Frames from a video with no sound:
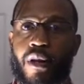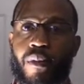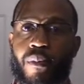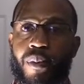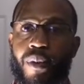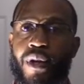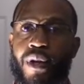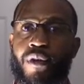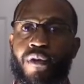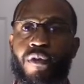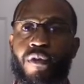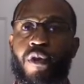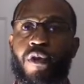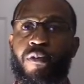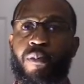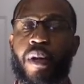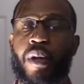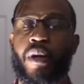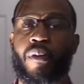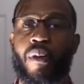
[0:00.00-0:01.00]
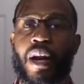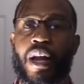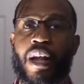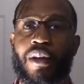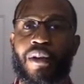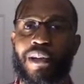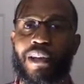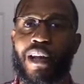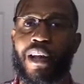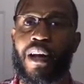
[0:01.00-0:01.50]
but if we've been
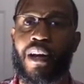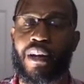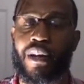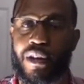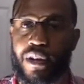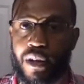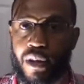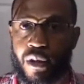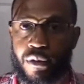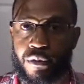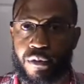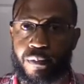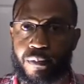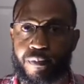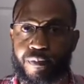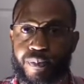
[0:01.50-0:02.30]
around long enough